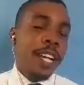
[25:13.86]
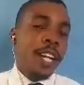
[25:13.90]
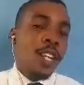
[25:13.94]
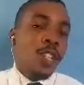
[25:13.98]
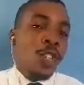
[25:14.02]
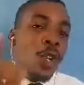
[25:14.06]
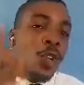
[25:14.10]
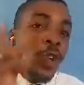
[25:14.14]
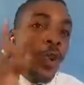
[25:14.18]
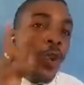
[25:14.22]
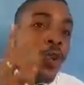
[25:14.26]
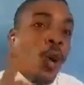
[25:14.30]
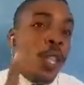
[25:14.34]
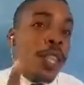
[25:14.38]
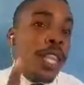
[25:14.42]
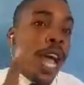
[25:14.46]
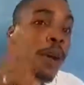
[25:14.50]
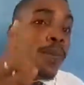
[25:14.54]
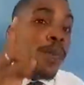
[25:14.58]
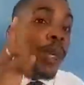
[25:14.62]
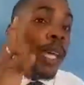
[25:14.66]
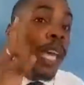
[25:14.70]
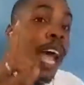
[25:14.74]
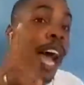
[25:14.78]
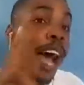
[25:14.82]
Do you know
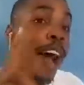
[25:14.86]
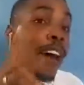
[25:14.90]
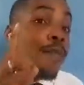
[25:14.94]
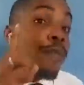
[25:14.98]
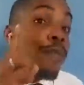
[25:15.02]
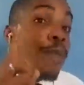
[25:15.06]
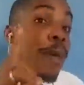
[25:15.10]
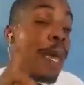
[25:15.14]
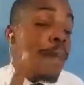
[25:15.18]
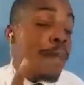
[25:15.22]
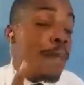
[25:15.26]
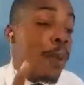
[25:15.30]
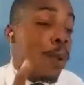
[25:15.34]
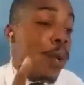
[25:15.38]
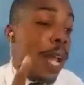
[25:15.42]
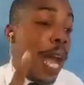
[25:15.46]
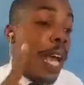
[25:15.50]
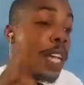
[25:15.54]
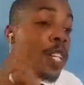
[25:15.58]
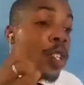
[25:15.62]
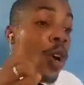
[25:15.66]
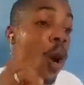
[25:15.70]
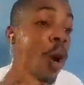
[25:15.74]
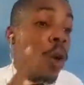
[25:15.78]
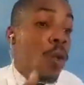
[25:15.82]
that we have people
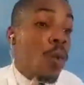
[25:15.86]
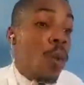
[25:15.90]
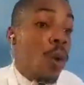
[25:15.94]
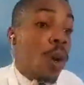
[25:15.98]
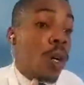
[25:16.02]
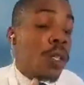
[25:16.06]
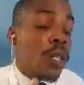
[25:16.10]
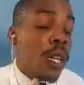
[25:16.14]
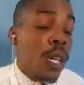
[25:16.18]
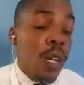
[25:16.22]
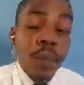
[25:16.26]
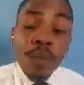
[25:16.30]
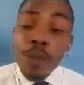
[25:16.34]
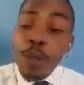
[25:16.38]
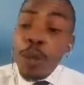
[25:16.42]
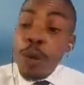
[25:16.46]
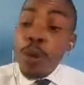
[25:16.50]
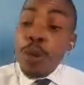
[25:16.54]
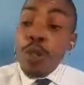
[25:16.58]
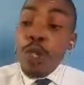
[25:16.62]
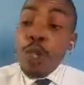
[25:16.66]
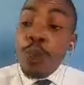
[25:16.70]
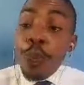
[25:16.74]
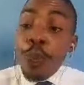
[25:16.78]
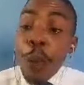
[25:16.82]
and young ones
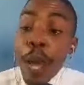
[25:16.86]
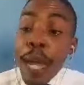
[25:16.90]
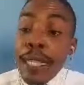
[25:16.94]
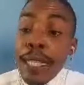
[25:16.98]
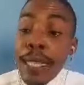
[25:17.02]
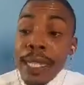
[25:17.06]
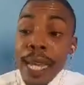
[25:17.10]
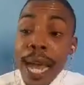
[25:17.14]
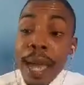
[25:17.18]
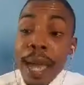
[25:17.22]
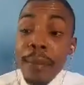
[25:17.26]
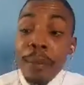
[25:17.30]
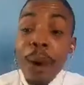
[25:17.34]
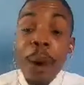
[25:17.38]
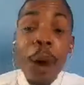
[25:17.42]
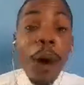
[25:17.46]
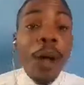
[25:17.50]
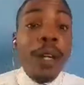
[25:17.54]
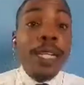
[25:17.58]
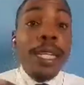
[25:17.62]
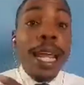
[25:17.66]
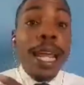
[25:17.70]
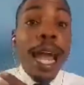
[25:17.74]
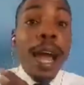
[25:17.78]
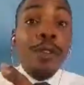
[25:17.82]
who spend time
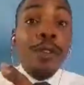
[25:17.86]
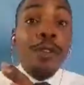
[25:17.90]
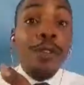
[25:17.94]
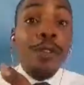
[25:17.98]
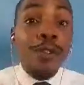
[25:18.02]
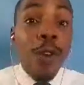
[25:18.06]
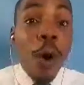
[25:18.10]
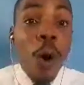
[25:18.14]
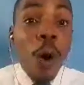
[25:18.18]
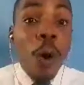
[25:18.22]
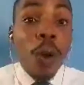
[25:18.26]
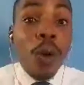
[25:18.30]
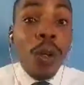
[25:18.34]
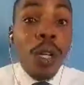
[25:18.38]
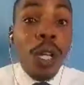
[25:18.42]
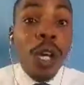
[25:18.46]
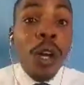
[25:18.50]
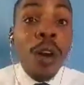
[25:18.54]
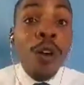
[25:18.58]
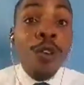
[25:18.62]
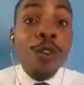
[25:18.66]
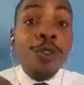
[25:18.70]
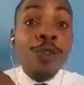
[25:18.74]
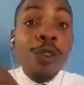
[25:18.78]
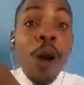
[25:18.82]
on their phone
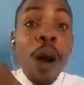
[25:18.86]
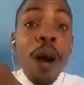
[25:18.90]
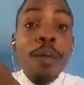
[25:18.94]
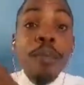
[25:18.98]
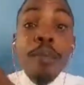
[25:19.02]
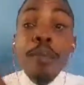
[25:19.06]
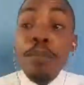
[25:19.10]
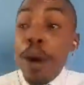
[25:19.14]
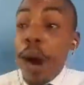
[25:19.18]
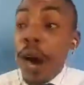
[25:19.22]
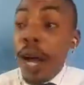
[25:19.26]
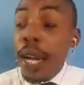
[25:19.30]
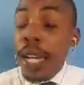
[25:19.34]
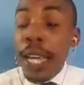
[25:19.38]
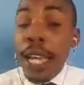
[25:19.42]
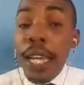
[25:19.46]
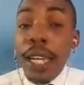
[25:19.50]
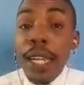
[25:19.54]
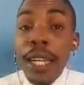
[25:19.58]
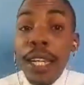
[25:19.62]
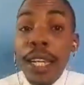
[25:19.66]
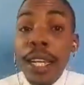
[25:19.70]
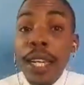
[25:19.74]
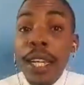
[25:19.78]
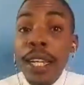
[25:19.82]
from
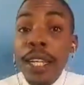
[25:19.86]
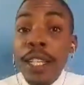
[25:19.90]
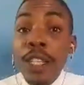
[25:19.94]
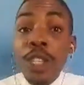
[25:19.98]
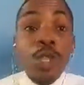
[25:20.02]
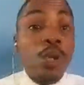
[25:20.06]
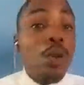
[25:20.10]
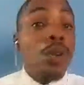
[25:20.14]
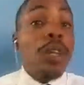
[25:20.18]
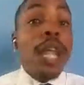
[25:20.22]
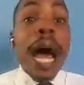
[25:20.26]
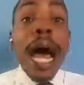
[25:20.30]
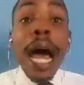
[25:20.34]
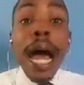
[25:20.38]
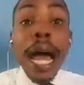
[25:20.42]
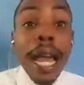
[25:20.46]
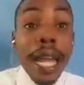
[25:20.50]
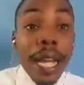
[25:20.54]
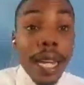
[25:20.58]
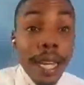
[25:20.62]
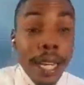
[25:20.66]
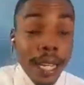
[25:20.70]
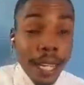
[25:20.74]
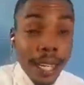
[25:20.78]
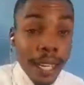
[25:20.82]
morning to
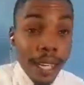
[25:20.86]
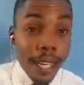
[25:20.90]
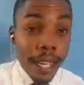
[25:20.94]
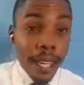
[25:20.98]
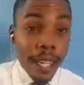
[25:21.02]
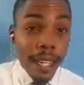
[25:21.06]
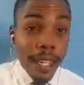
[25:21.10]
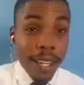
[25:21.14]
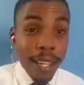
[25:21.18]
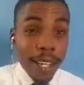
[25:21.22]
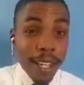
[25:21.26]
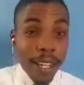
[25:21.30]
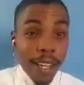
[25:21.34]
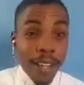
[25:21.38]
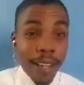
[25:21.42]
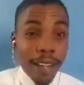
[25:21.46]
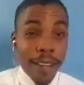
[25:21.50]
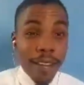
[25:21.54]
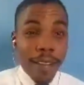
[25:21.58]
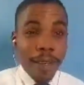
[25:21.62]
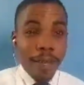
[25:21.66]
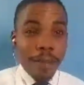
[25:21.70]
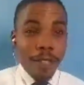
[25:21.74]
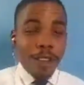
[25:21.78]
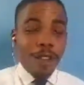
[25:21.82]
night?
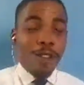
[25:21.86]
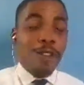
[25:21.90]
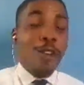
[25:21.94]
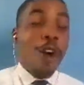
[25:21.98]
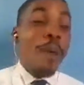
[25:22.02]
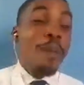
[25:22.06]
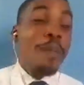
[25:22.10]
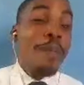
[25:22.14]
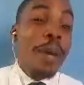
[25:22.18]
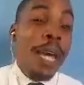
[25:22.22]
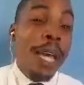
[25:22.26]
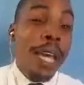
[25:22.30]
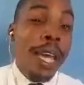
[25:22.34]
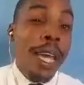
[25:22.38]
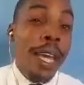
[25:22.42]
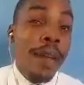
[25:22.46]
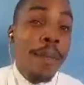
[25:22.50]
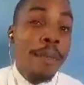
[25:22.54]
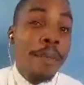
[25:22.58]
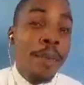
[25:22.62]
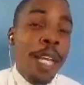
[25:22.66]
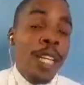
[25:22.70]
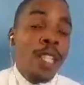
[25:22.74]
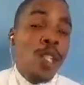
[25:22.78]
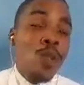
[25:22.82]
For
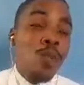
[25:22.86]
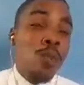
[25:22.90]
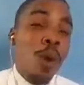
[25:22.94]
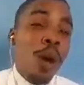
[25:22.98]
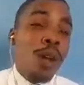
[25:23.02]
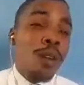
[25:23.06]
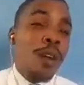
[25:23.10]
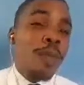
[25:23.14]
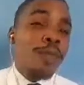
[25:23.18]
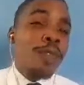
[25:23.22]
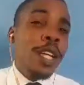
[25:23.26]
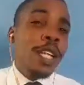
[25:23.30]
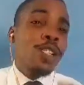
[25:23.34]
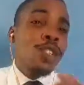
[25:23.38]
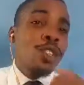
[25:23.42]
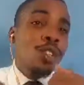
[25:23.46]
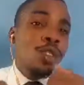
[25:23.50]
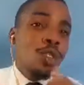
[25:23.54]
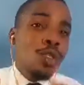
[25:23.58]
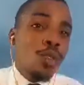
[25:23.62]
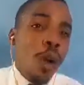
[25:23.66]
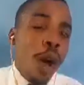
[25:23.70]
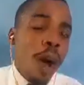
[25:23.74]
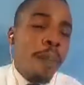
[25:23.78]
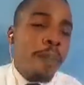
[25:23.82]
me, it's one of the
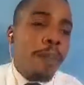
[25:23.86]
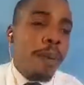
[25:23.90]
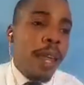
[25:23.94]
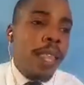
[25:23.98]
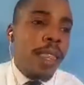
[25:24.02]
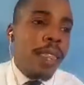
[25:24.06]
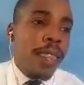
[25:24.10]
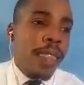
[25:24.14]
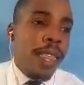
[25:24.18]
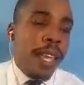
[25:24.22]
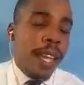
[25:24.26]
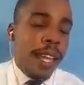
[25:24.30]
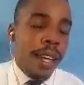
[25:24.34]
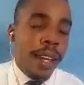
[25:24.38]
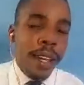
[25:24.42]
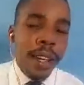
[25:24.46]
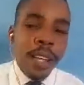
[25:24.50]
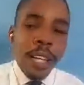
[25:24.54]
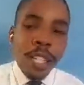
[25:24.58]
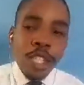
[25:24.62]
troubling things.